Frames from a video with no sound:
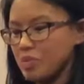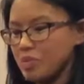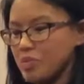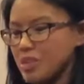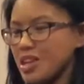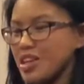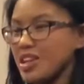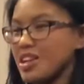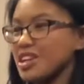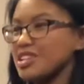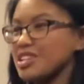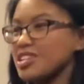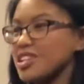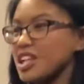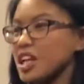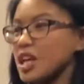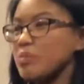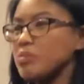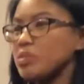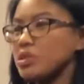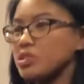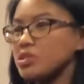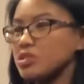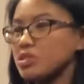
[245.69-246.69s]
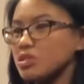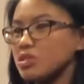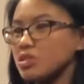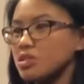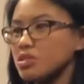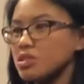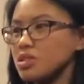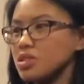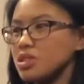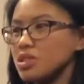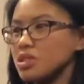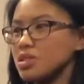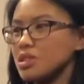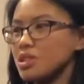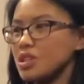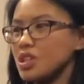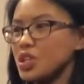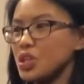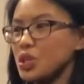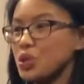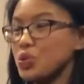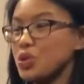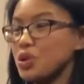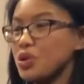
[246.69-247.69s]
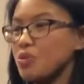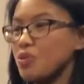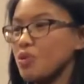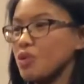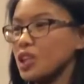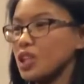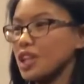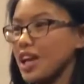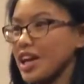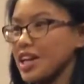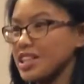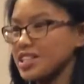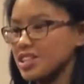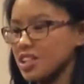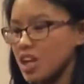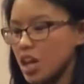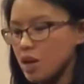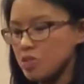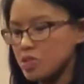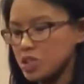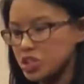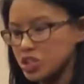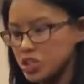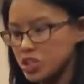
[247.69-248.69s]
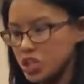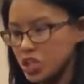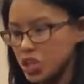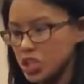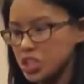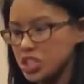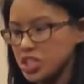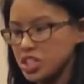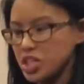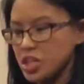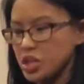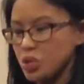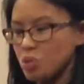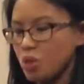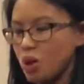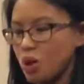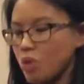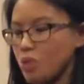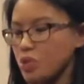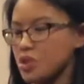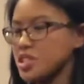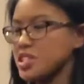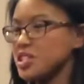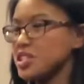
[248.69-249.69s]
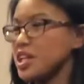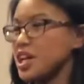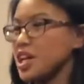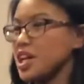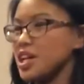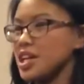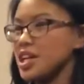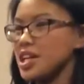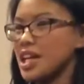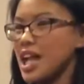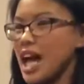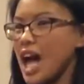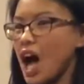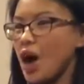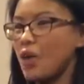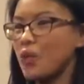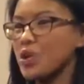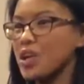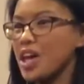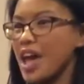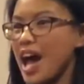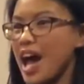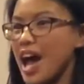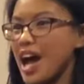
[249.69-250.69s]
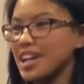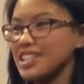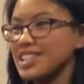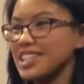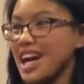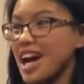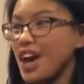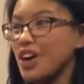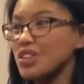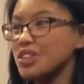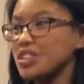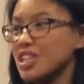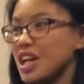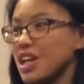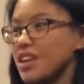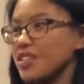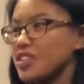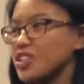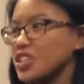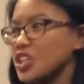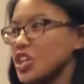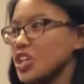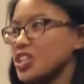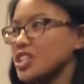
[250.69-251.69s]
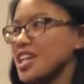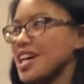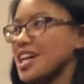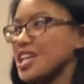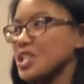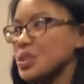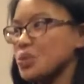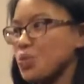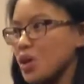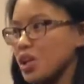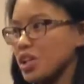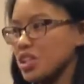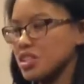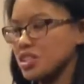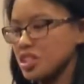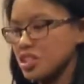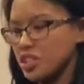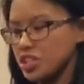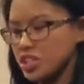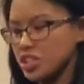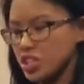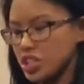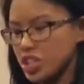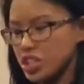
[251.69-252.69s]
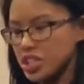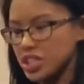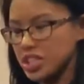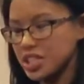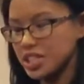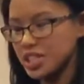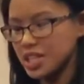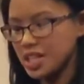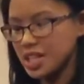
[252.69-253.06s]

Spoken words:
be an example to those we would like to come to church in what we say and how we act outside of church as well as in church,